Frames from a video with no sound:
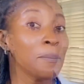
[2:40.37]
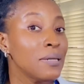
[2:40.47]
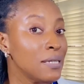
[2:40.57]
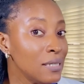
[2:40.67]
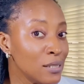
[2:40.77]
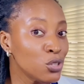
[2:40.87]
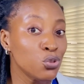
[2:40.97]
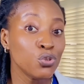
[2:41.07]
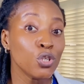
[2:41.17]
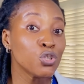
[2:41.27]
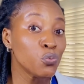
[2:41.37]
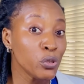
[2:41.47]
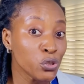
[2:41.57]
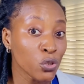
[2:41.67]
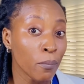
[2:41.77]
Please do not
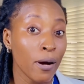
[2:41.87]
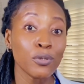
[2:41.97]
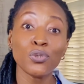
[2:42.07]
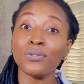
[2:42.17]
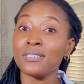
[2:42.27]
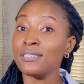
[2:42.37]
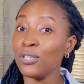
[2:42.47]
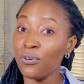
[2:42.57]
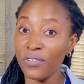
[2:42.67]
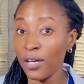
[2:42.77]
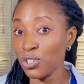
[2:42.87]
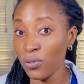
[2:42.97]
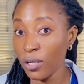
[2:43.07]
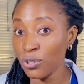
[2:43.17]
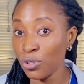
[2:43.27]
rinse your mouth on the day of the
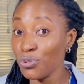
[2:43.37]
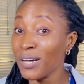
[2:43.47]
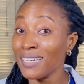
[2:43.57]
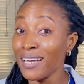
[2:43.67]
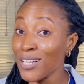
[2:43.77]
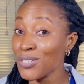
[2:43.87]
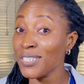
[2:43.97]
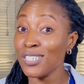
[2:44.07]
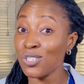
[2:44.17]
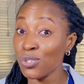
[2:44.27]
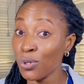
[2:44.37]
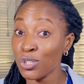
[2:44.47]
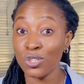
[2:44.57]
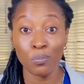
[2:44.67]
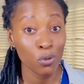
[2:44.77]
extraction. You can actually dislodge
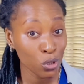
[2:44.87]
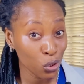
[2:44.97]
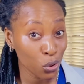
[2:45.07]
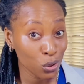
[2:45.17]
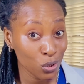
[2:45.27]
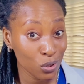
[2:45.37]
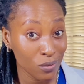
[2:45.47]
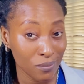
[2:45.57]
the blood clots.